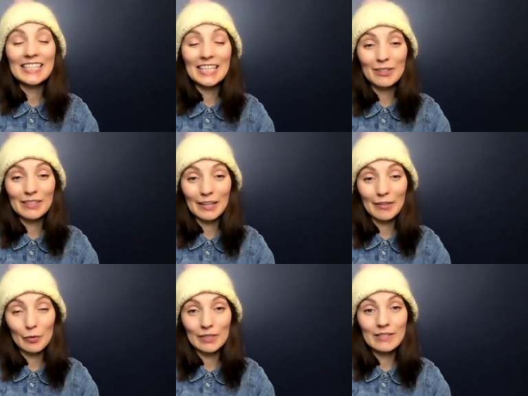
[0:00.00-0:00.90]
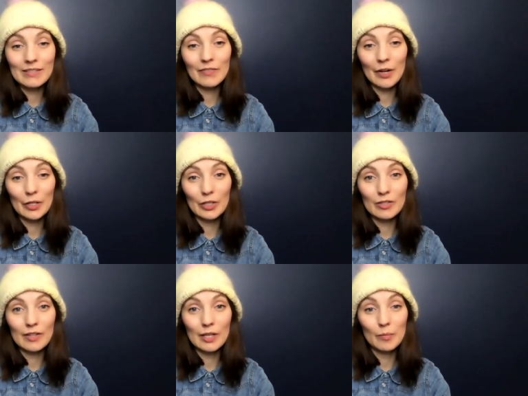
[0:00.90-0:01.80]
sounds like everyone needs to follow you so
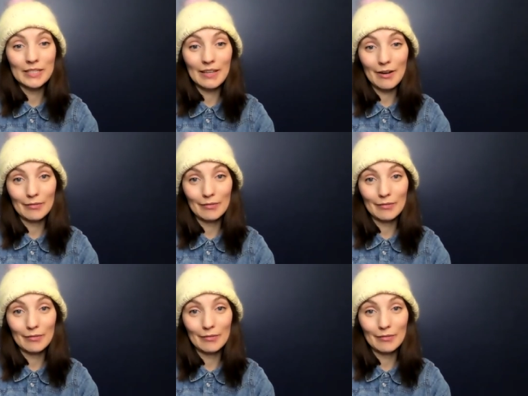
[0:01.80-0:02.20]
they don't miss out.